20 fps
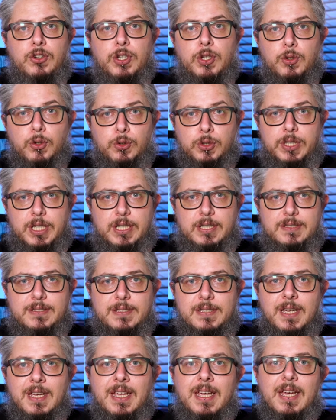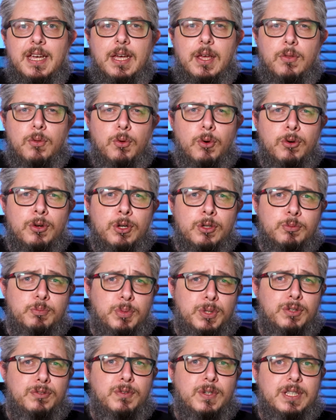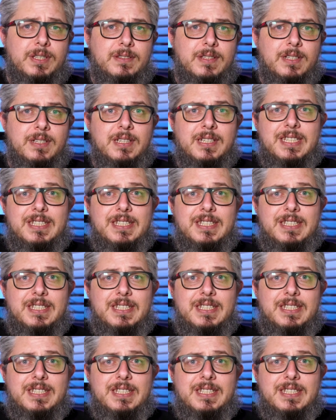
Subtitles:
recordings, and though not perfect,